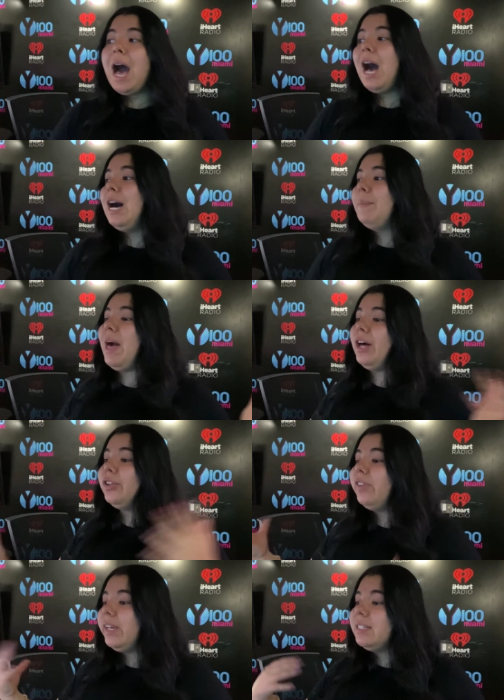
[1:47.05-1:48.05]

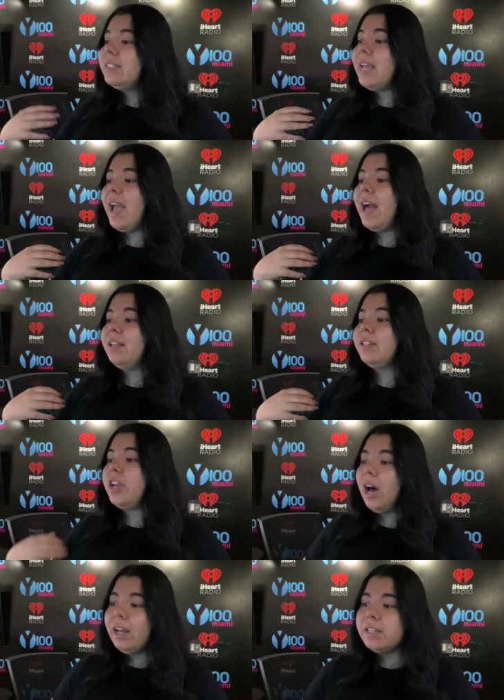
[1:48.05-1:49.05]
Elvis and
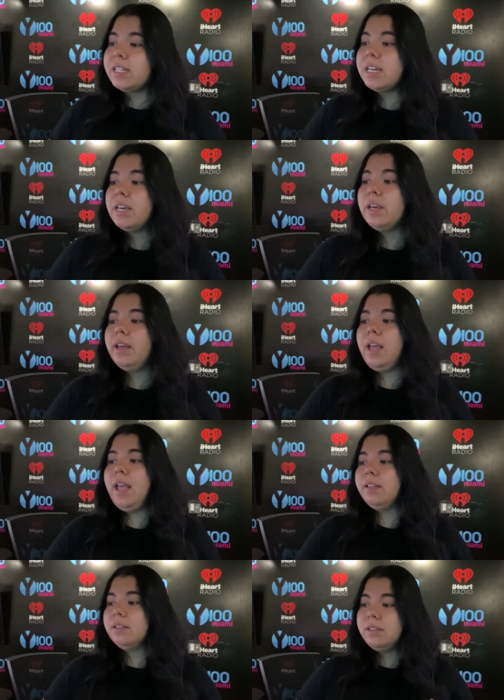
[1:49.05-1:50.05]
Gandhi
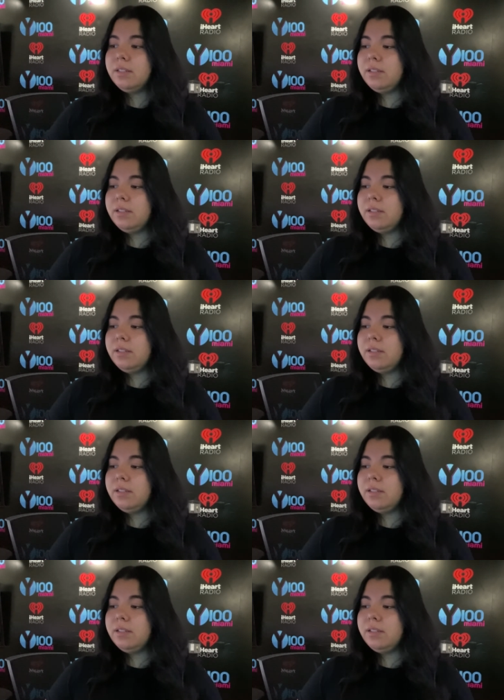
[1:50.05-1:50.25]
and